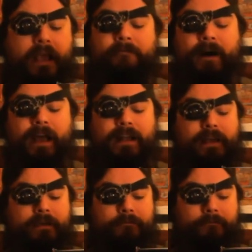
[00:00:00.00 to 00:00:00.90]
If I
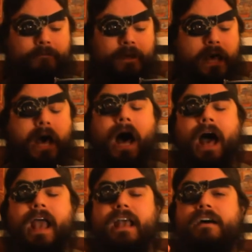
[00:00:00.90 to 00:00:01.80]
live,
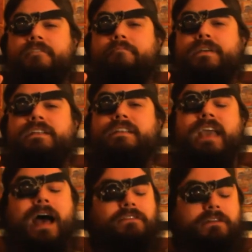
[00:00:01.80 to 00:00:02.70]
I have been
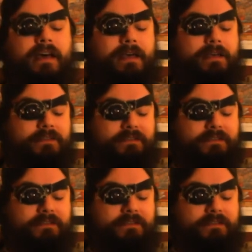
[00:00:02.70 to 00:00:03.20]
canonized.